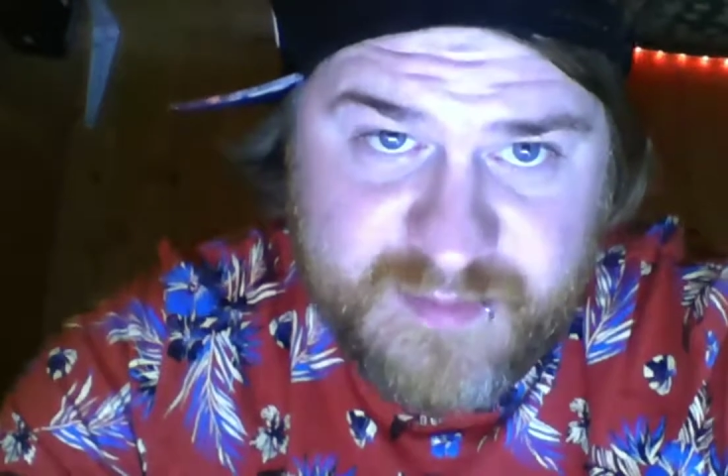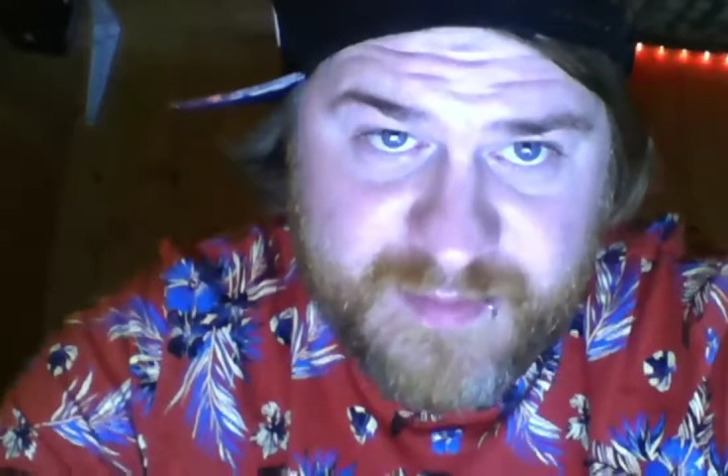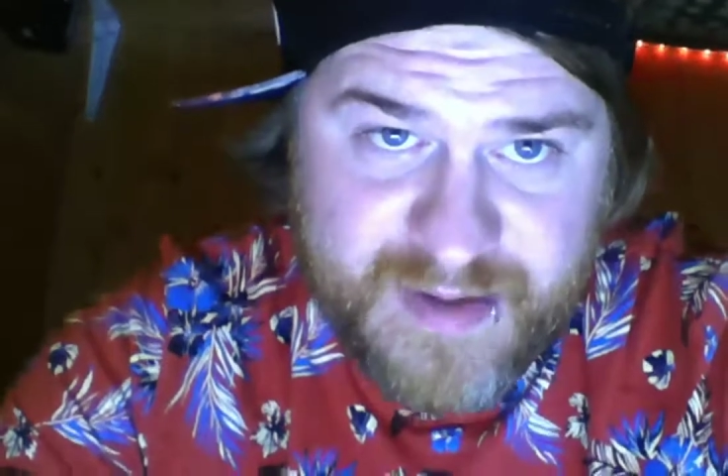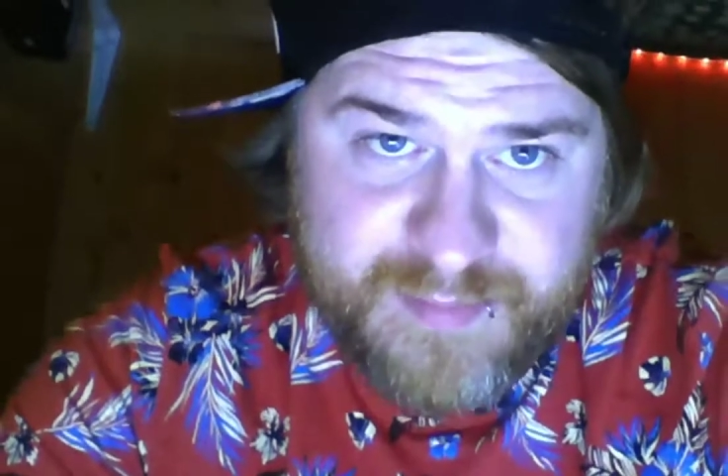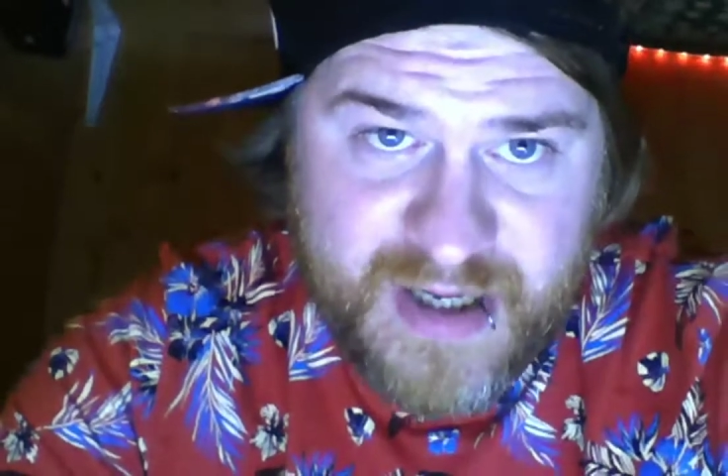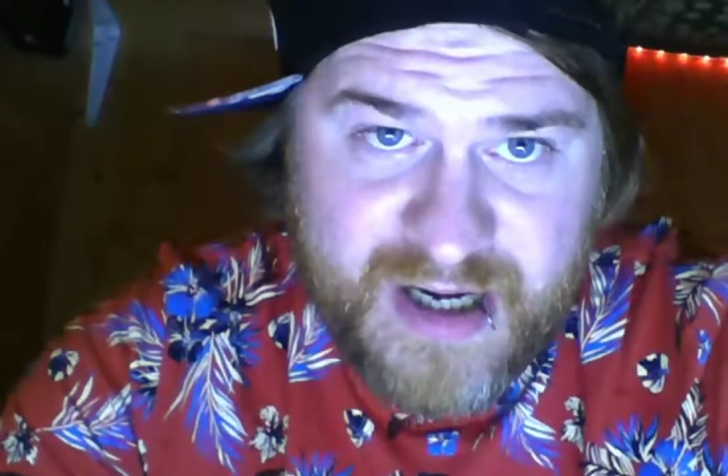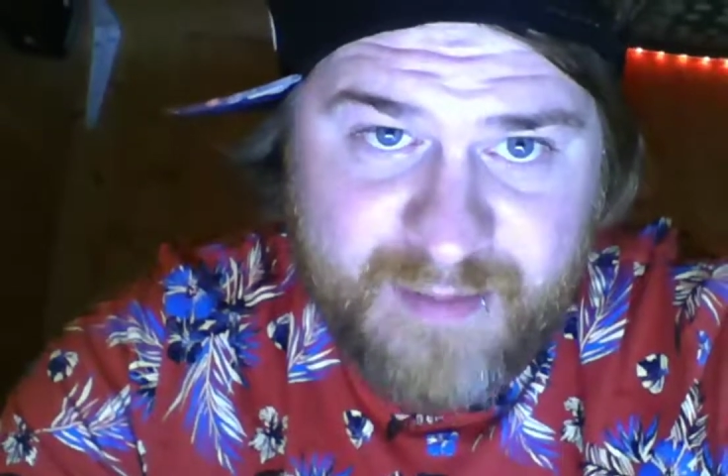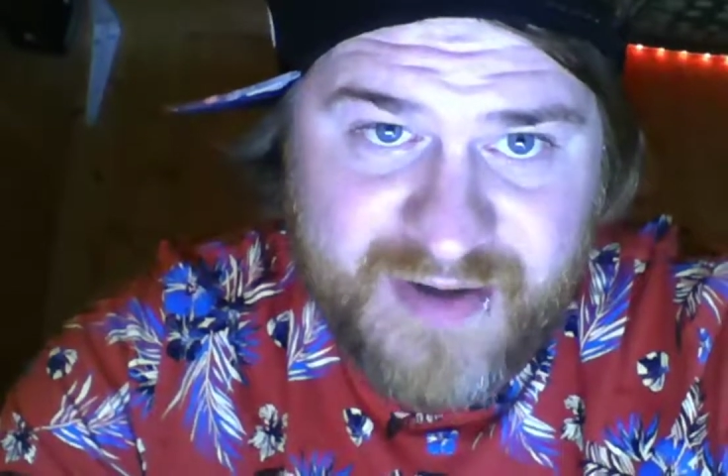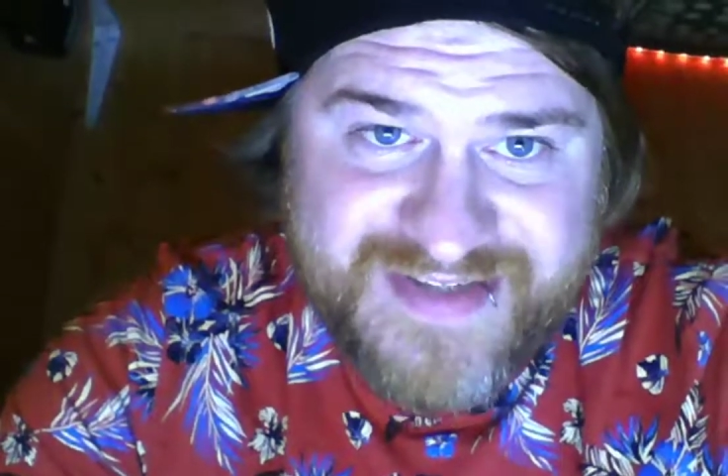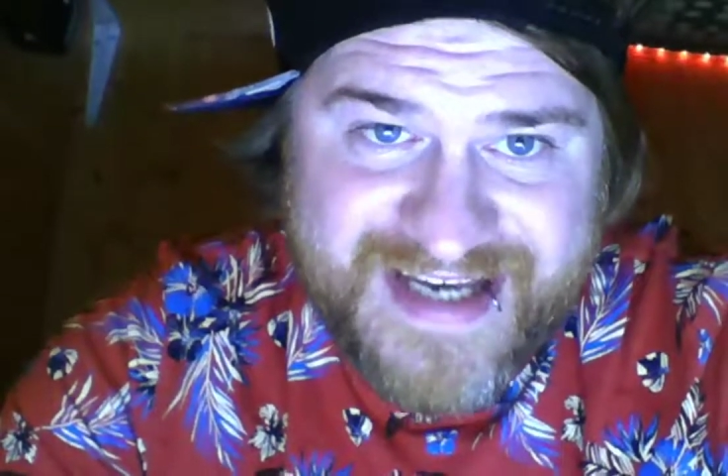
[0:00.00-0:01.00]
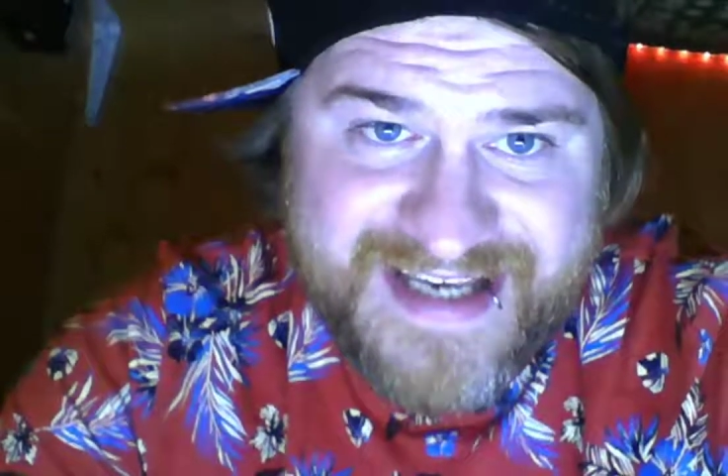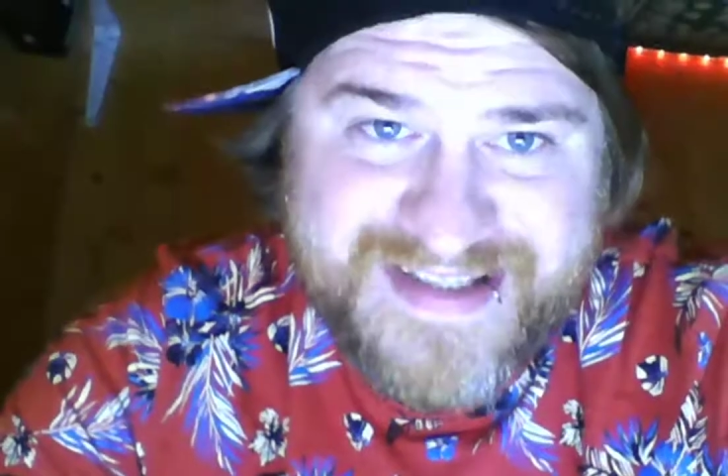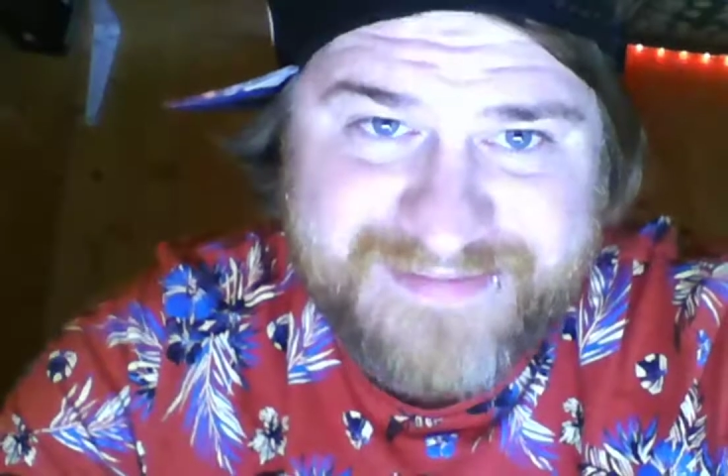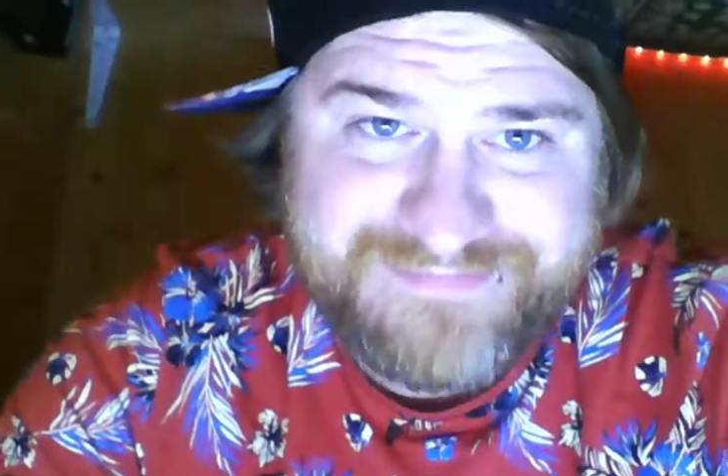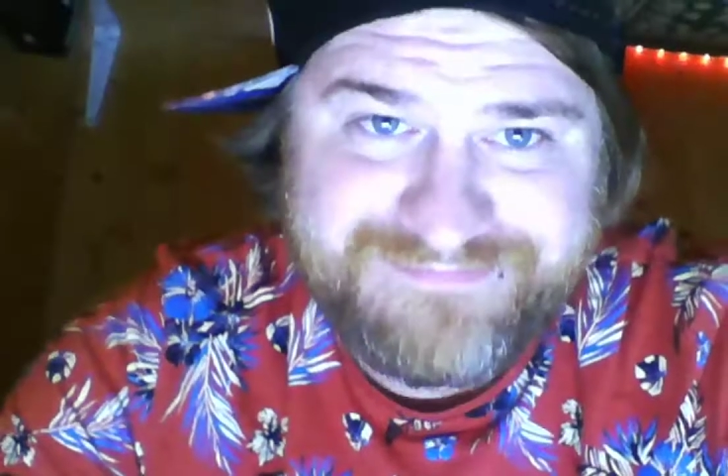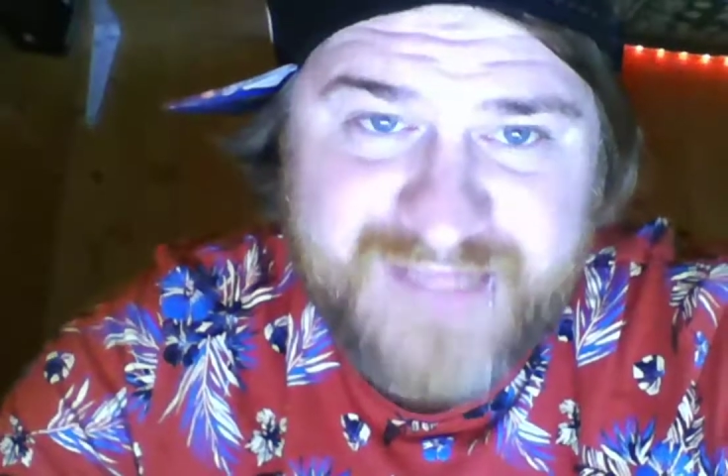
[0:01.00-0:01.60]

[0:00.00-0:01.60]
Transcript: for being part of my test.